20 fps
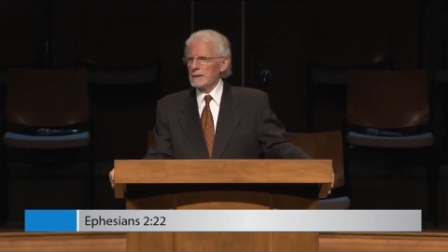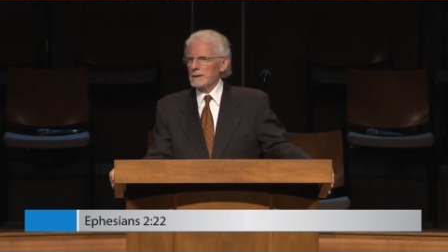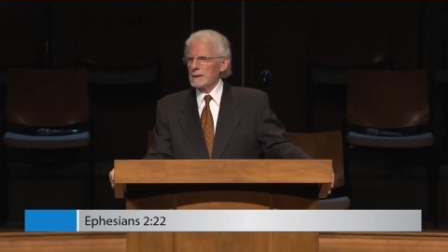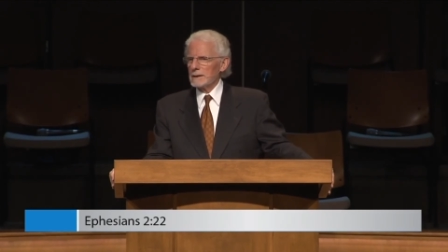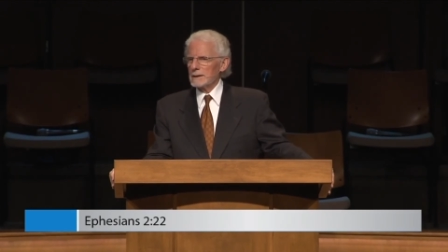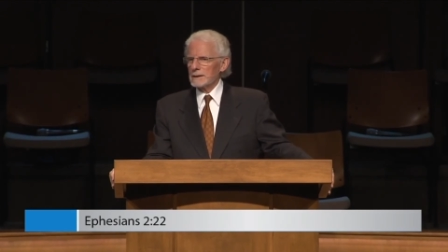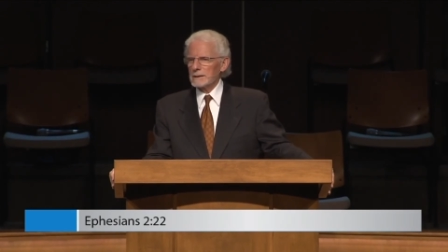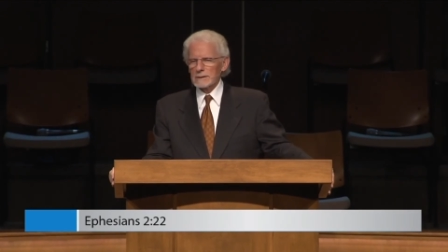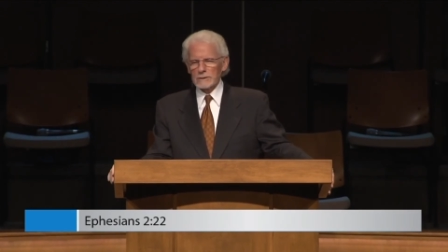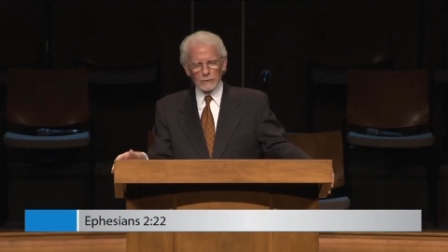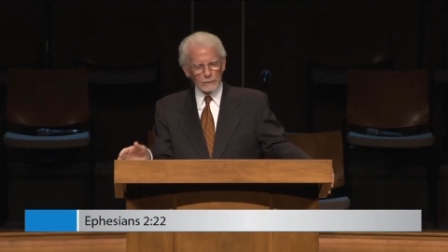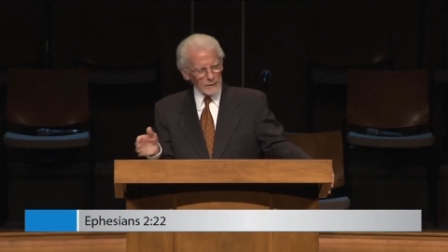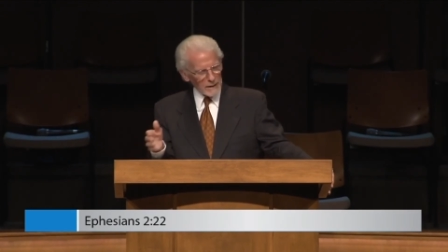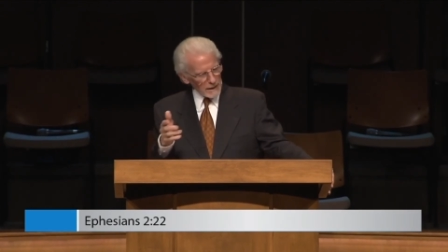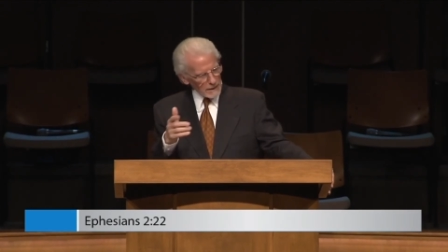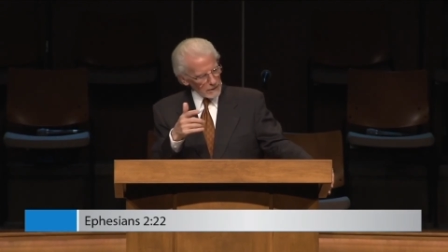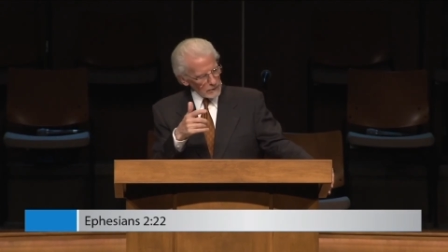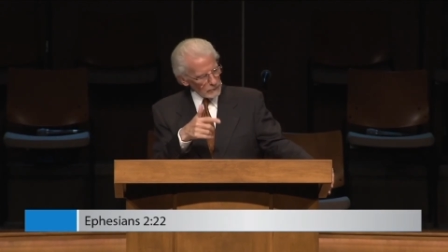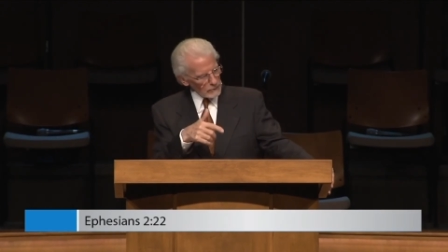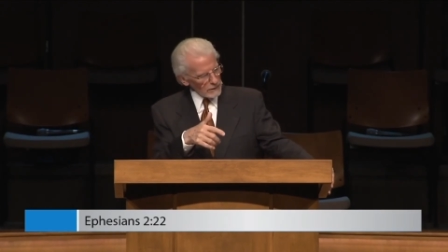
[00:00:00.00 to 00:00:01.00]
Uh, go
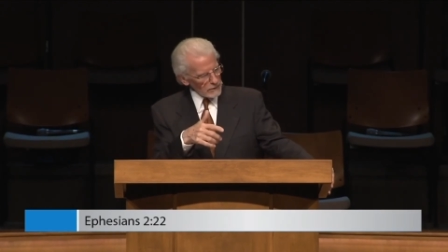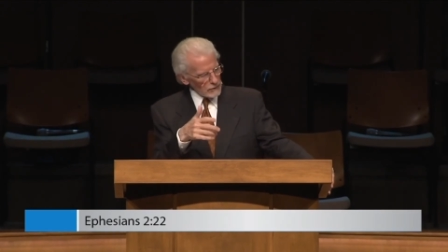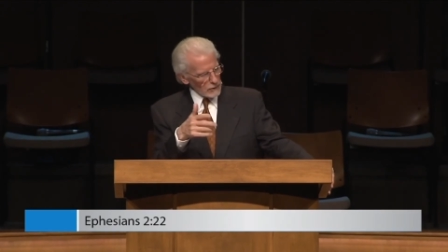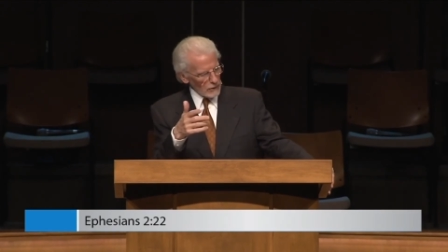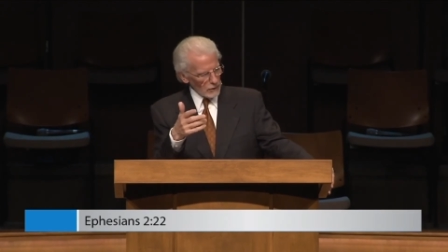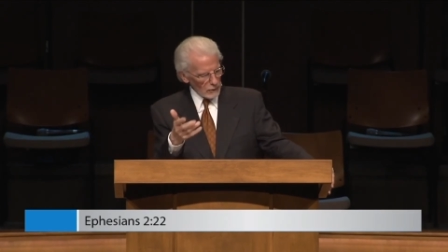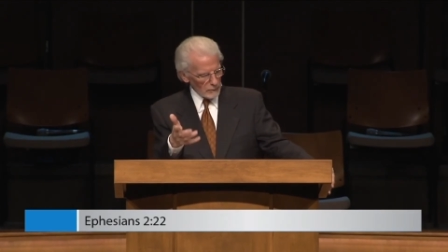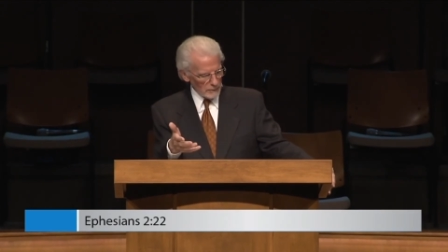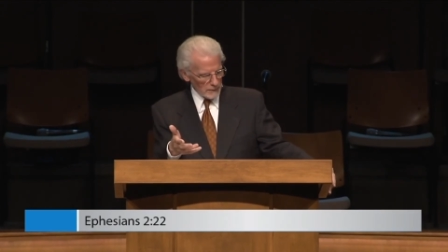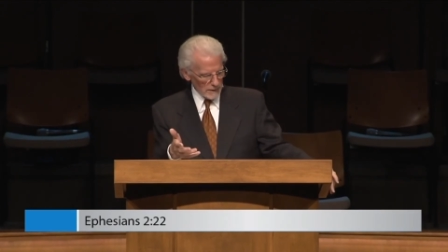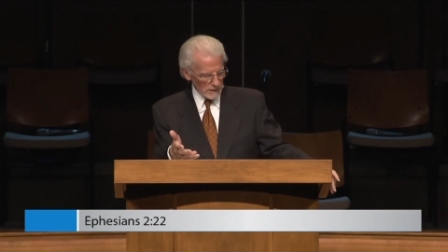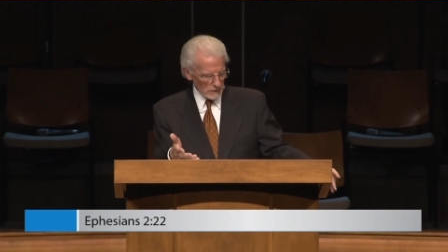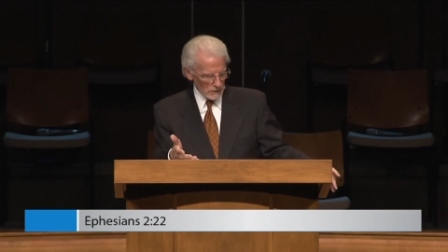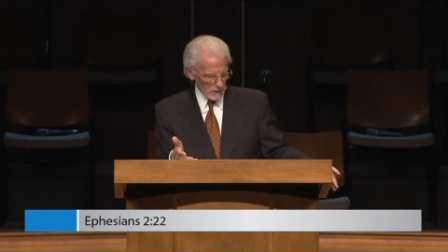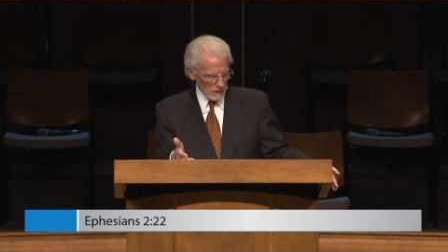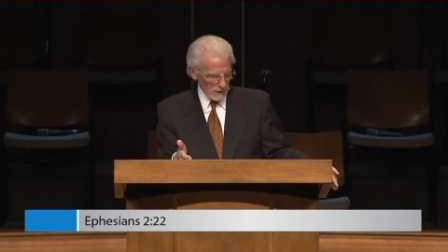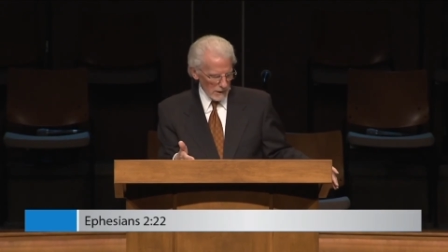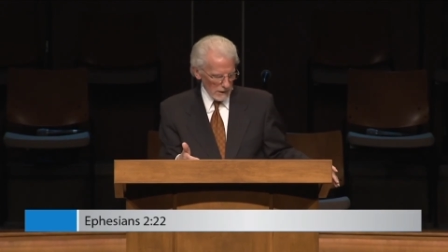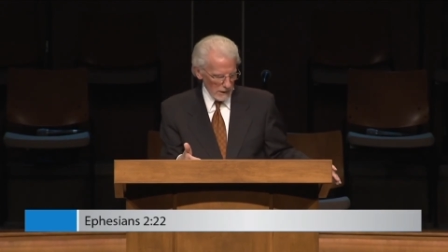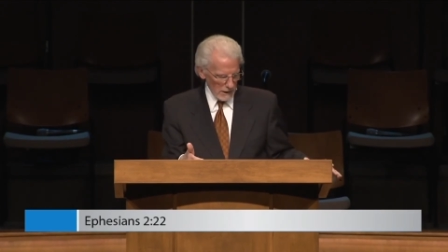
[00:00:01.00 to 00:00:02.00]
back and read the
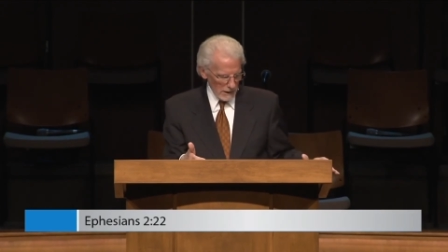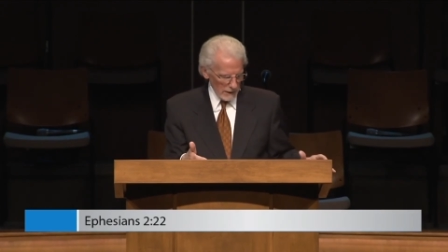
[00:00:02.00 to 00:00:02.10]
opening